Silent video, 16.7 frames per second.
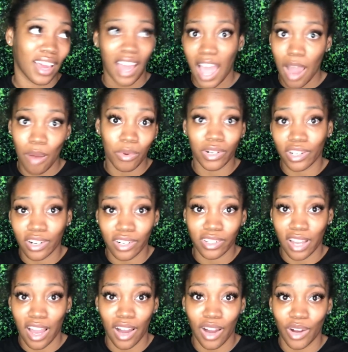I want her to
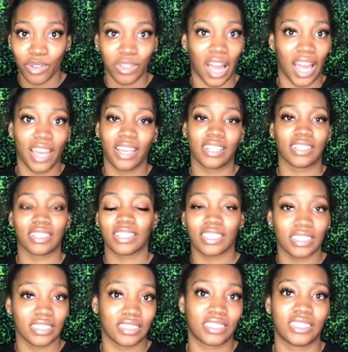go. Like,
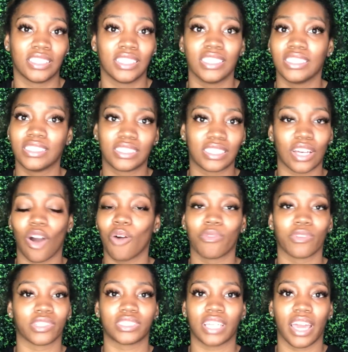she's
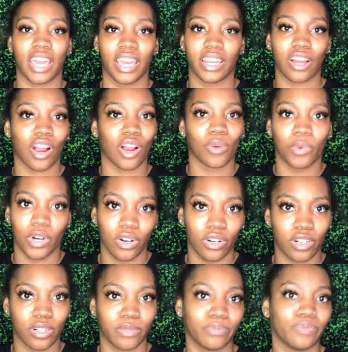overstayed her
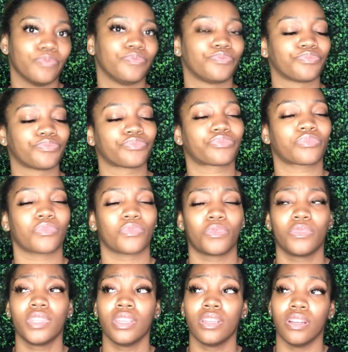welcome.
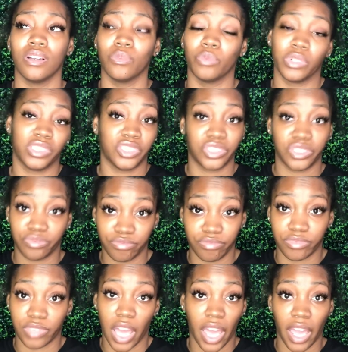Which,
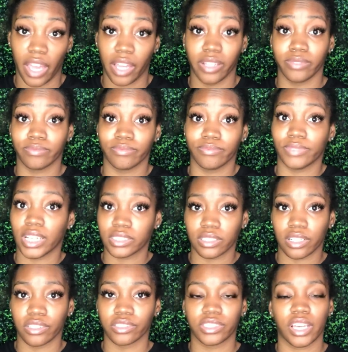hey, that's
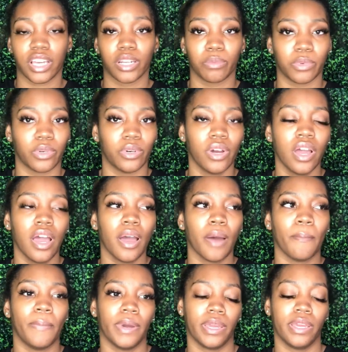understandable.
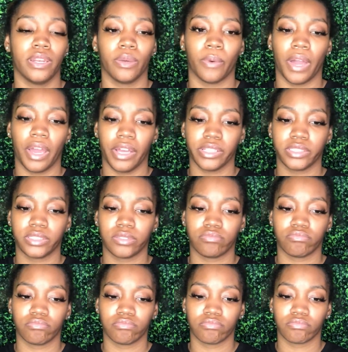But anyways.
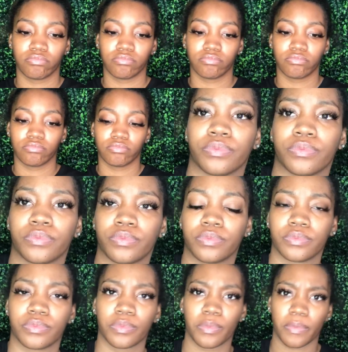
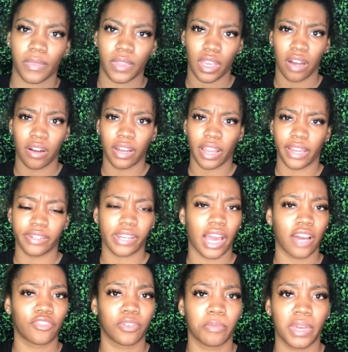Okay,
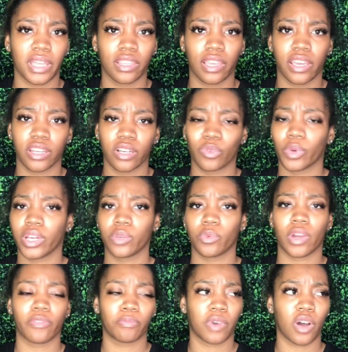not from Atlanta. Ran
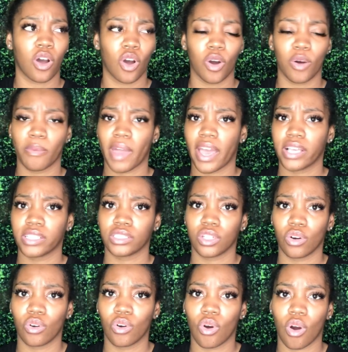away from home. Has
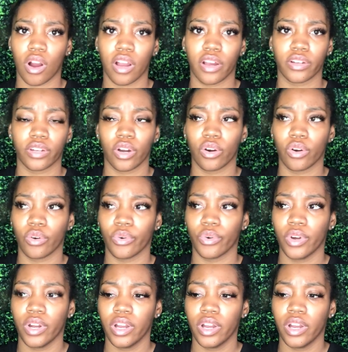no car, no